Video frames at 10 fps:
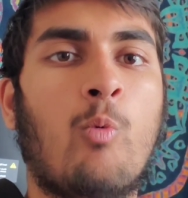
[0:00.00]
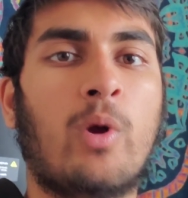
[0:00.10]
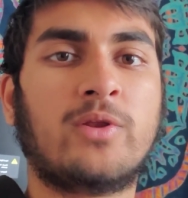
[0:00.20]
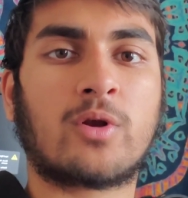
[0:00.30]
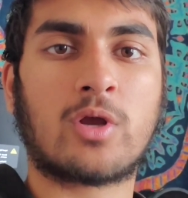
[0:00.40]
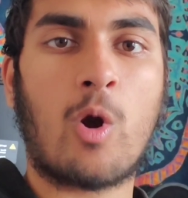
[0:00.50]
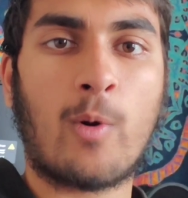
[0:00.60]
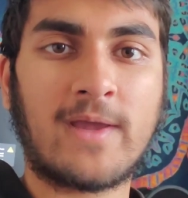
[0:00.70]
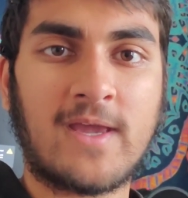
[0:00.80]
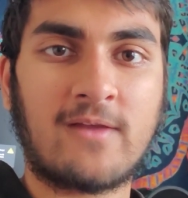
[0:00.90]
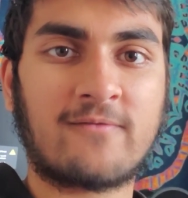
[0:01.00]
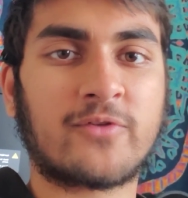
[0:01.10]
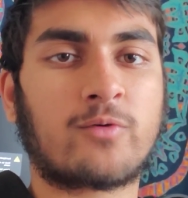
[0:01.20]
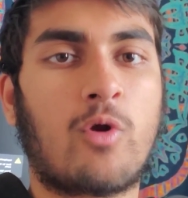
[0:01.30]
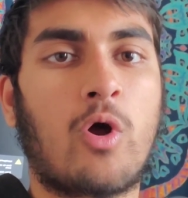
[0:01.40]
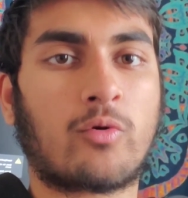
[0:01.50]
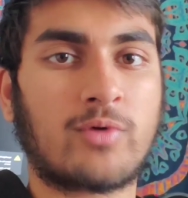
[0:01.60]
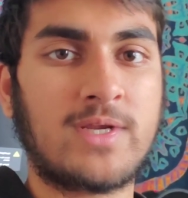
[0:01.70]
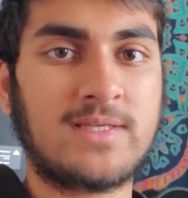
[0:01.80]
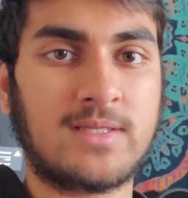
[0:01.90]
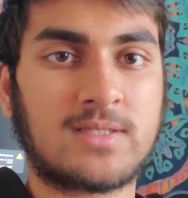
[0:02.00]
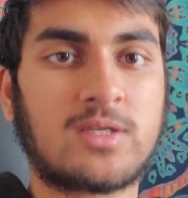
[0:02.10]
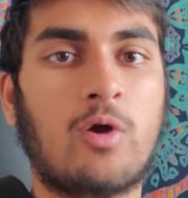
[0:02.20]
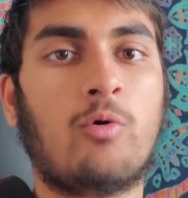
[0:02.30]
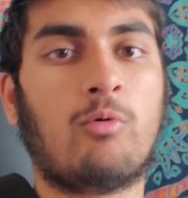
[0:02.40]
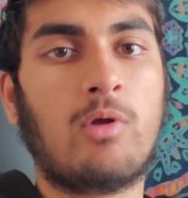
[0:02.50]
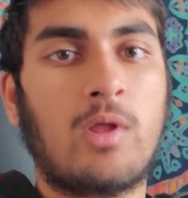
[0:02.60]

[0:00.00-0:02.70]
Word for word: when you're going in for the wrong reason. So,